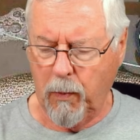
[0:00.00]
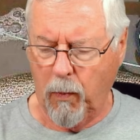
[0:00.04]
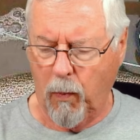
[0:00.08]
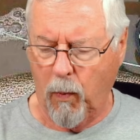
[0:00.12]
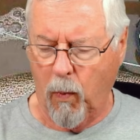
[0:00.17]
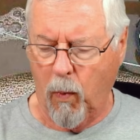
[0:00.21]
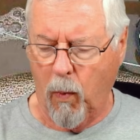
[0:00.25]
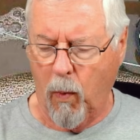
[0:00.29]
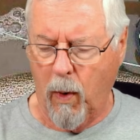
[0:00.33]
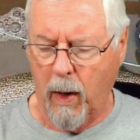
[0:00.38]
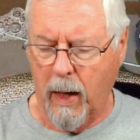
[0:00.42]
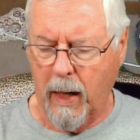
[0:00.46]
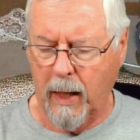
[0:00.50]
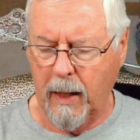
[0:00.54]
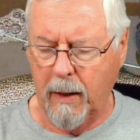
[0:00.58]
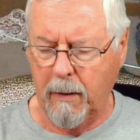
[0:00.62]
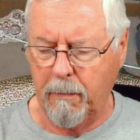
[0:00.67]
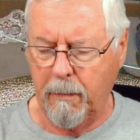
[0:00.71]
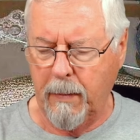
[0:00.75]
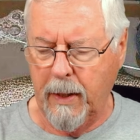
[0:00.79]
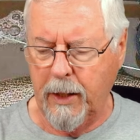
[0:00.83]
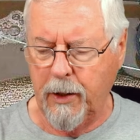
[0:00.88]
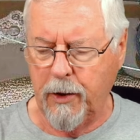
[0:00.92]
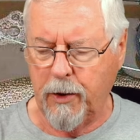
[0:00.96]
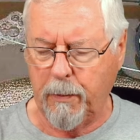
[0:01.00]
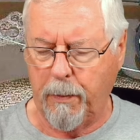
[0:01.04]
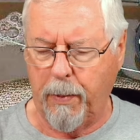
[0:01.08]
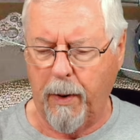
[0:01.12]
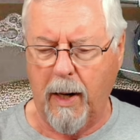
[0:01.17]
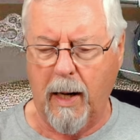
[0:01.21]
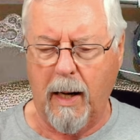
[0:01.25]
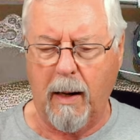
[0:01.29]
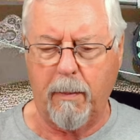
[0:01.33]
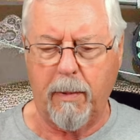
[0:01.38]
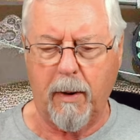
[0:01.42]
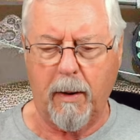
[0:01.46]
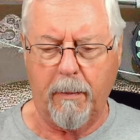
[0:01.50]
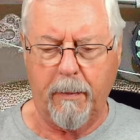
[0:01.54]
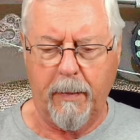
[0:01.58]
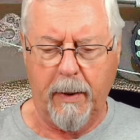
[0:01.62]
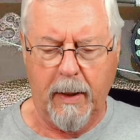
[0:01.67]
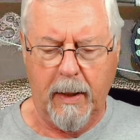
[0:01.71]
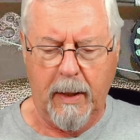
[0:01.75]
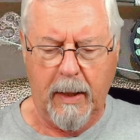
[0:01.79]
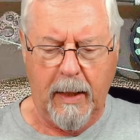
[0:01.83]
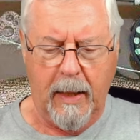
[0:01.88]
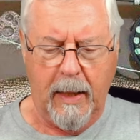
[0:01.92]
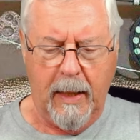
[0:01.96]
one major problem,
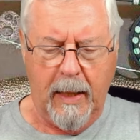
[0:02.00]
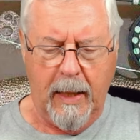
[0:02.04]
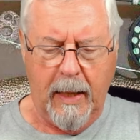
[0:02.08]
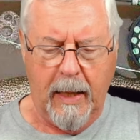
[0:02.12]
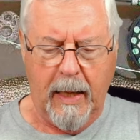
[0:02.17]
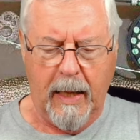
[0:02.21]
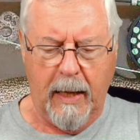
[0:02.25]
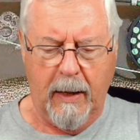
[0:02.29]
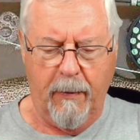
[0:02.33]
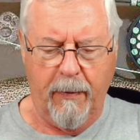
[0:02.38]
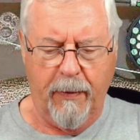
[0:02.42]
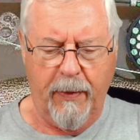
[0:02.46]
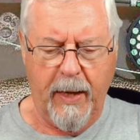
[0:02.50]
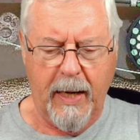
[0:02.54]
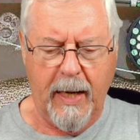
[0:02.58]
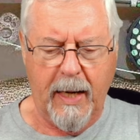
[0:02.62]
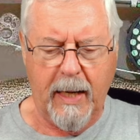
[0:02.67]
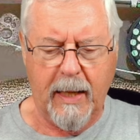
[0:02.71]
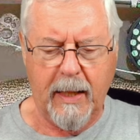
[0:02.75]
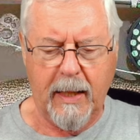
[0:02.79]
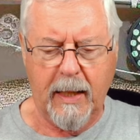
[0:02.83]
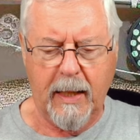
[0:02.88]
and that